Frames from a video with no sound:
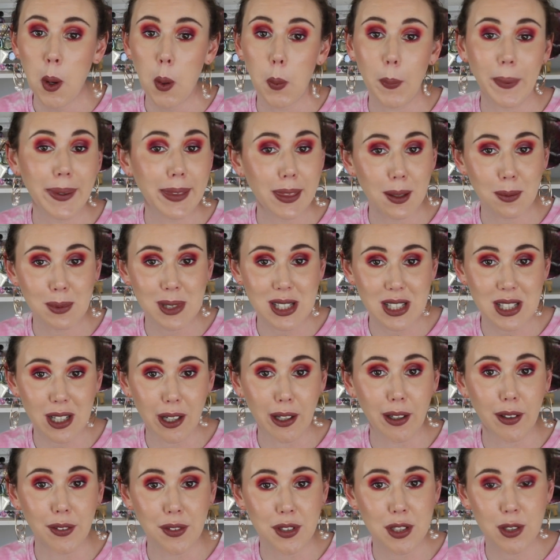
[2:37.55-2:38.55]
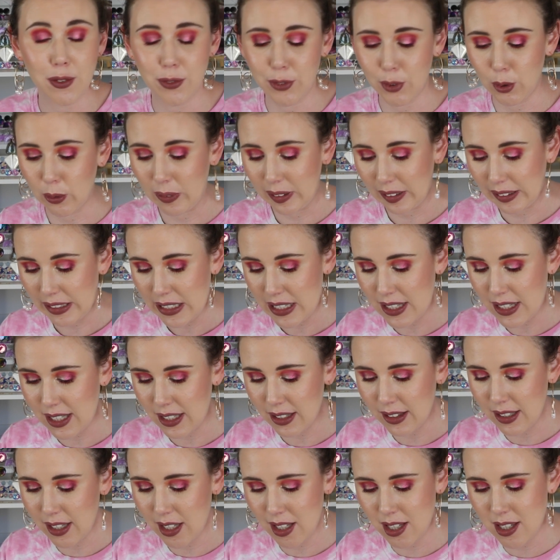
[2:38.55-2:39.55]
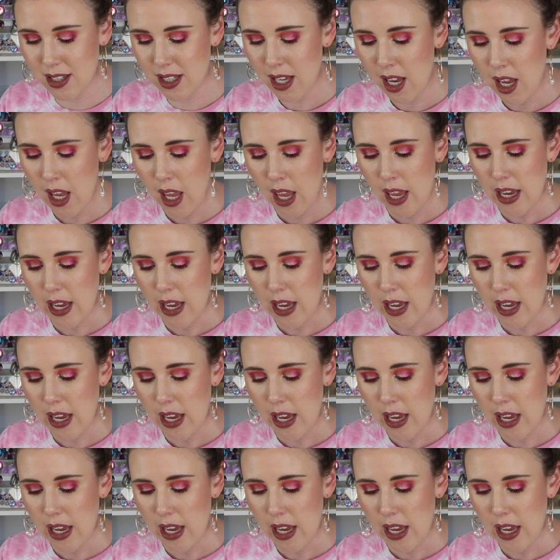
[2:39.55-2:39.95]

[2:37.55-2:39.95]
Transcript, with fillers: with themselves for releasing this.